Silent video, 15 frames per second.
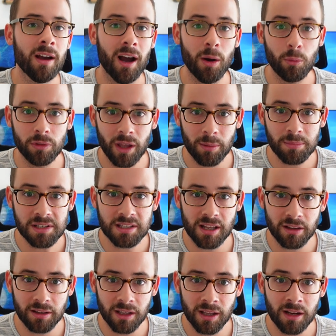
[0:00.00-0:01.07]
I will not be
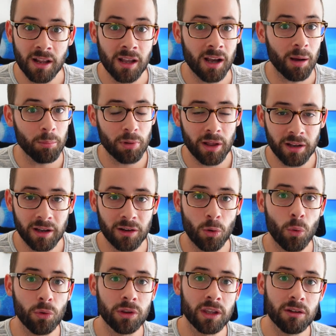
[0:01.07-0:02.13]
selling it. I'm planning on
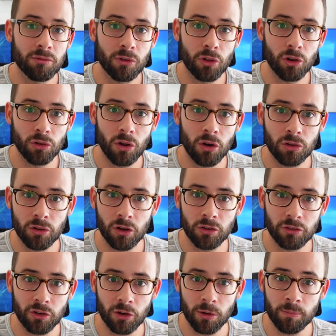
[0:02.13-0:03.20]
holding it for the long, long
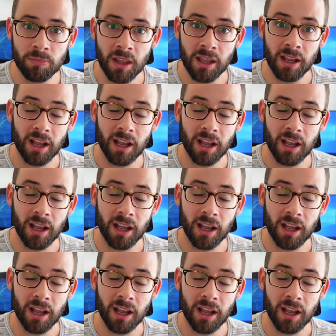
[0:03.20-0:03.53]
term.